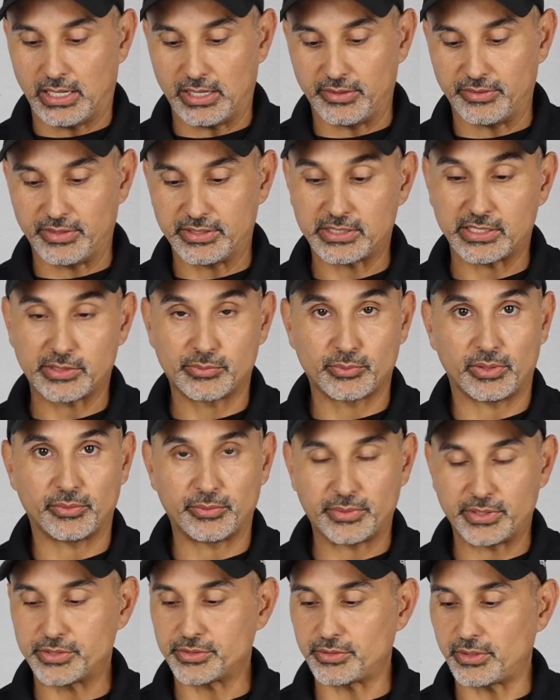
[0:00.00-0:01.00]
this is what
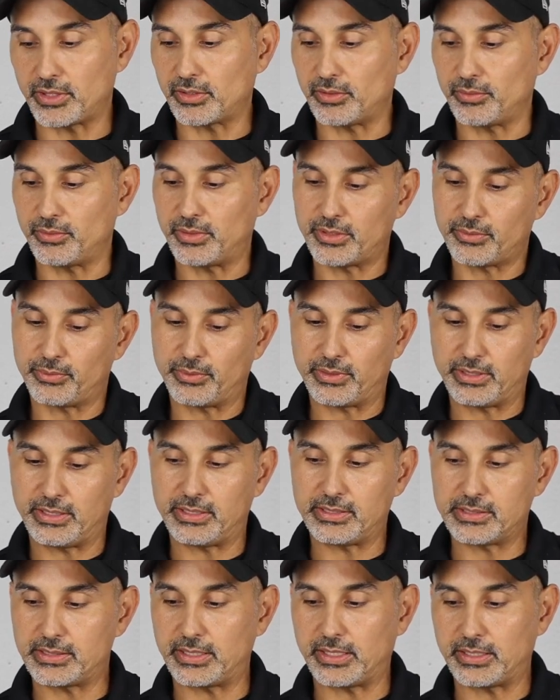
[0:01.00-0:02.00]
we struggle with when
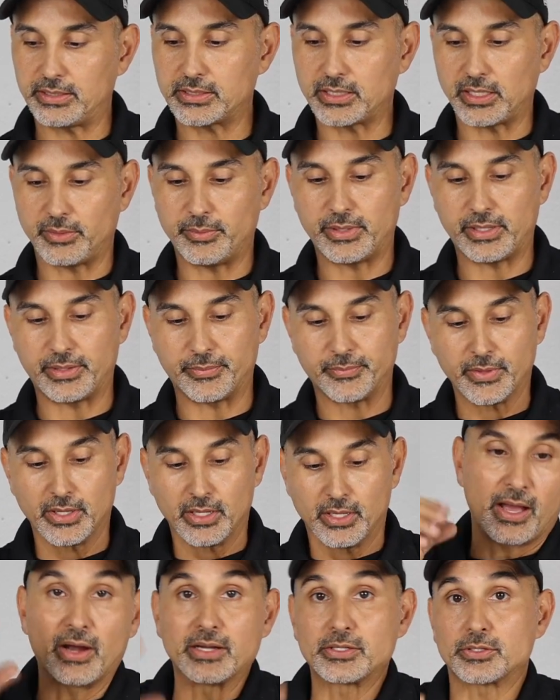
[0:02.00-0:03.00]
these things come in.
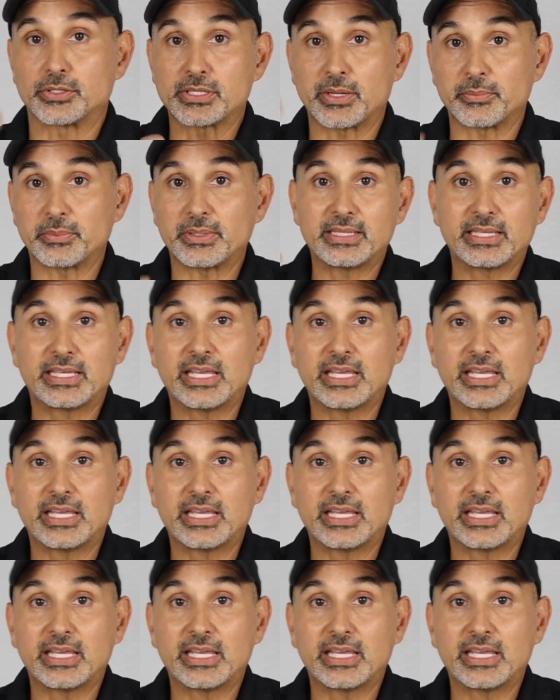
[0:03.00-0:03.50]
All right, so something to